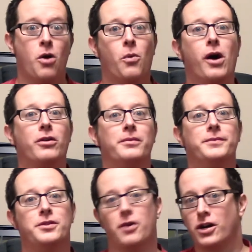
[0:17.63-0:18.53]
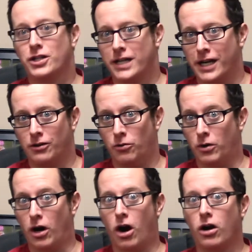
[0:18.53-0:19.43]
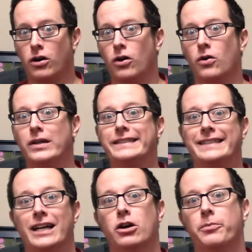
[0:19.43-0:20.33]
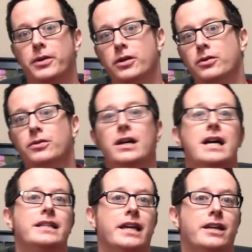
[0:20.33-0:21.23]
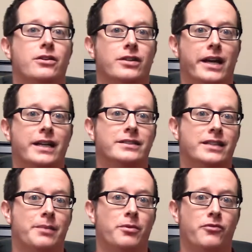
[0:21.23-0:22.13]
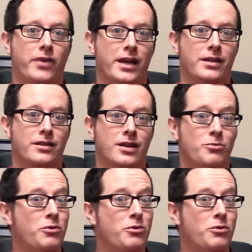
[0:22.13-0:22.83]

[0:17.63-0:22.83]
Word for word: Welcome to our channel, where our goal is to help you take your next step of faith.